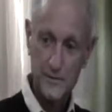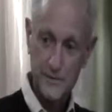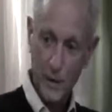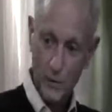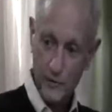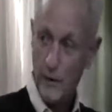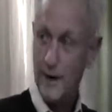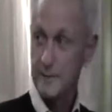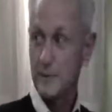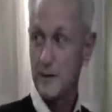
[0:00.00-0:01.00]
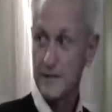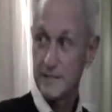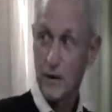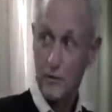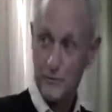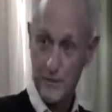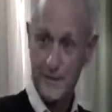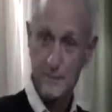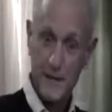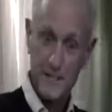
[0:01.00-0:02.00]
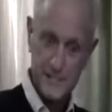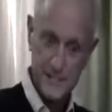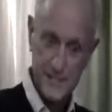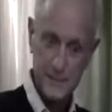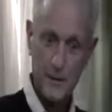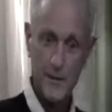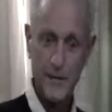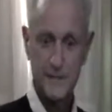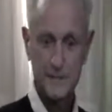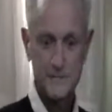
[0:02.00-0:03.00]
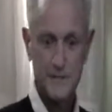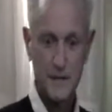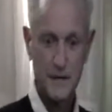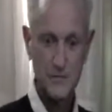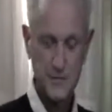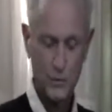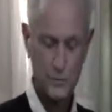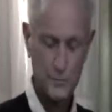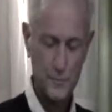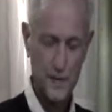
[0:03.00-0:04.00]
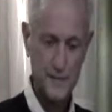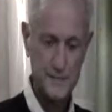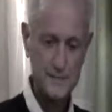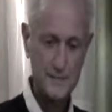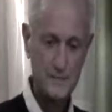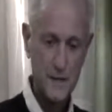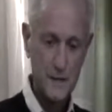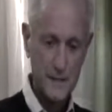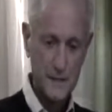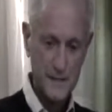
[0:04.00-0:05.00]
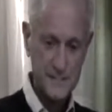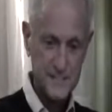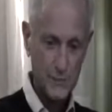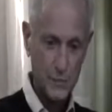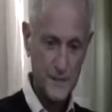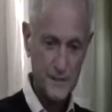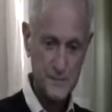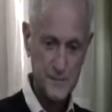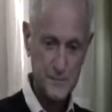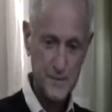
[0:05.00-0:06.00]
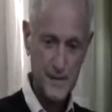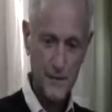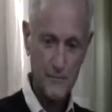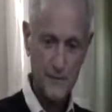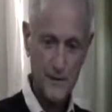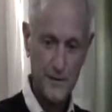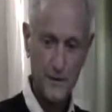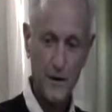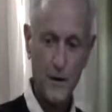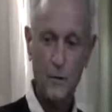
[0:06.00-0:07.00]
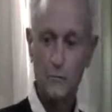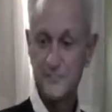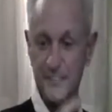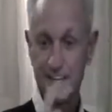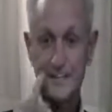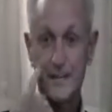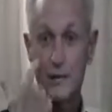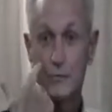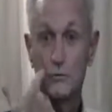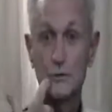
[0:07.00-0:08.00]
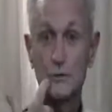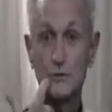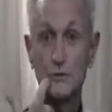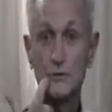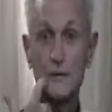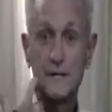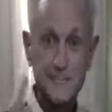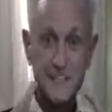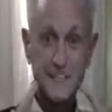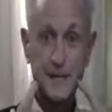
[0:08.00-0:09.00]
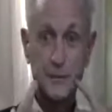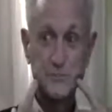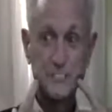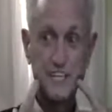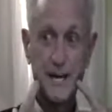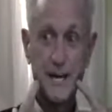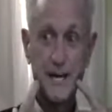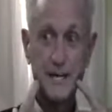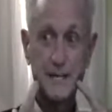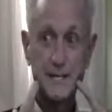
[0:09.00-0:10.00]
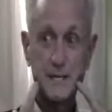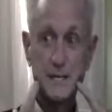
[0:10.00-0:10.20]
arthritic pains, knee pains, shoulder pains. Let's see, what else has been out there? Oh, tic Delarue, TMJ.